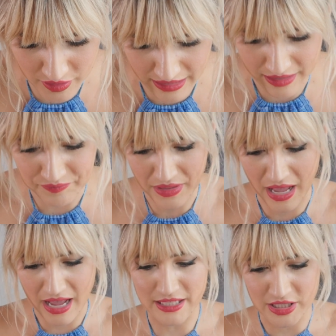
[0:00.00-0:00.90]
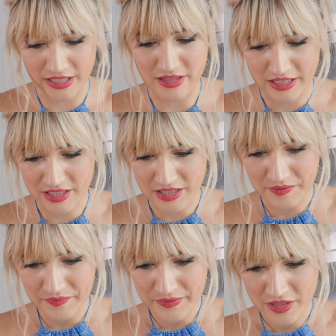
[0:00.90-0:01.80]
like I did this
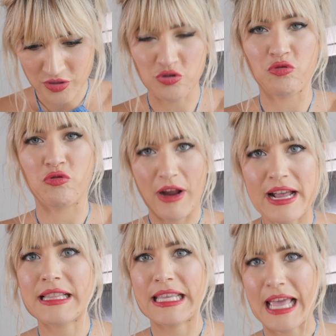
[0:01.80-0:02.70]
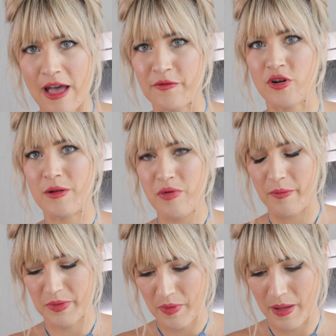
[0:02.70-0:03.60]
directly after I
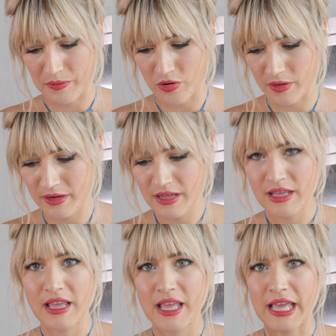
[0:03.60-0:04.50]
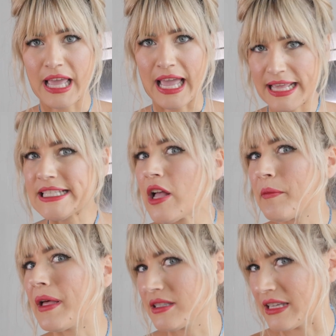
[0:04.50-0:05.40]
popped the popcorn and it's not
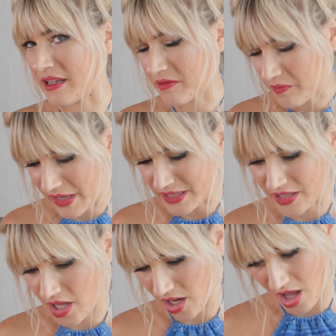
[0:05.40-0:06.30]
melting because it's not